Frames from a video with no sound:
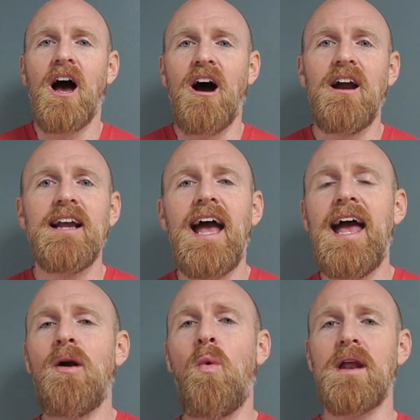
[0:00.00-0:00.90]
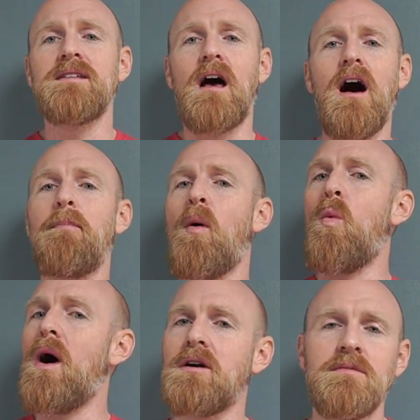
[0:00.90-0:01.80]
All right, gang, what is up?
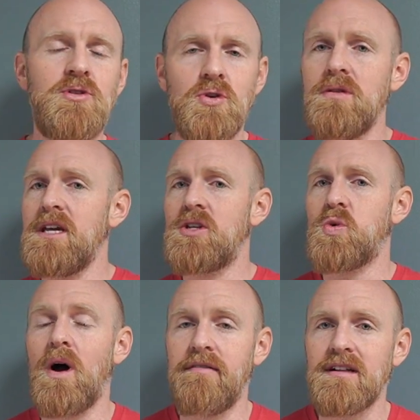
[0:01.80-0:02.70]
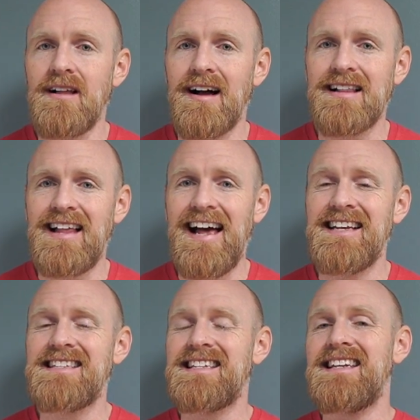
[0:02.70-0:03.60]
Welcome to the 12 o'clock
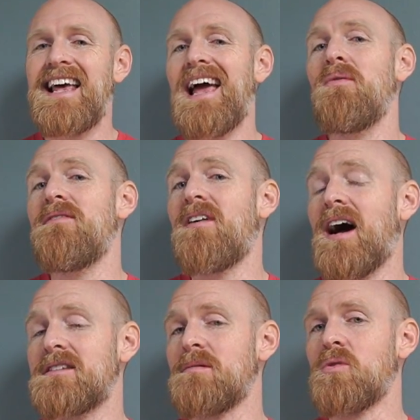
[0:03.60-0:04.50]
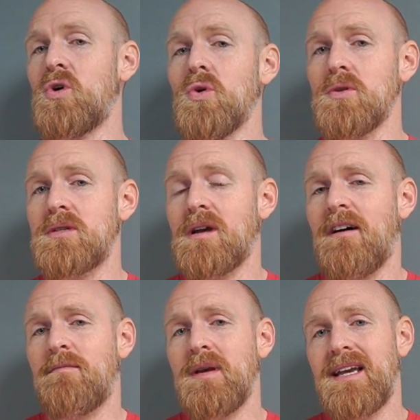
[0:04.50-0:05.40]
class. Today we've got some cool
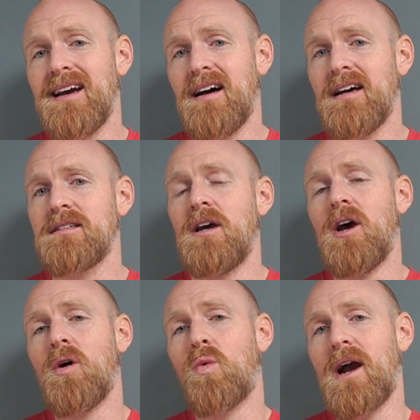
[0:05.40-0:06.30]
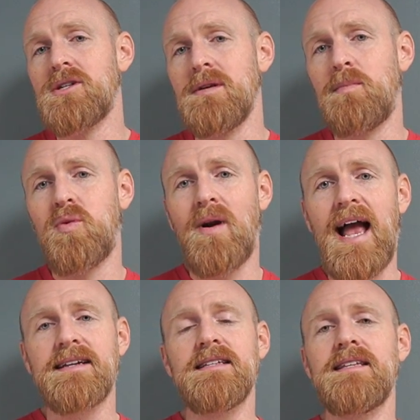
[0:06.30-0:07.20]
stuff because we're actually
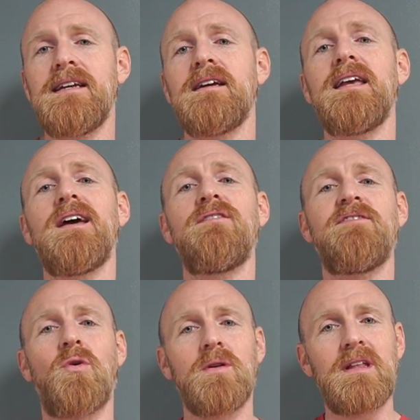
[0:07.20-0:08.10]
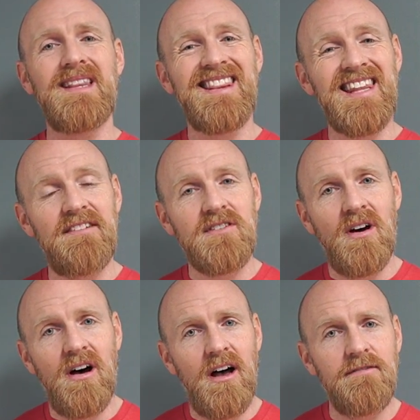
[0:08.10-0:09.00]
practicing again for the lift
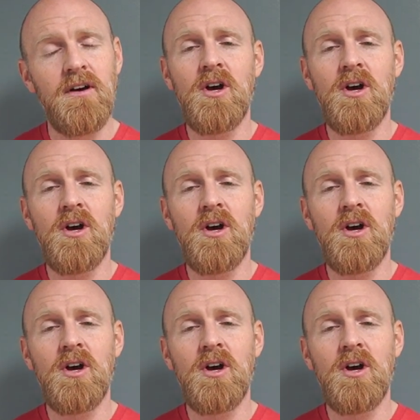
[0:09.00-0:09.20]
off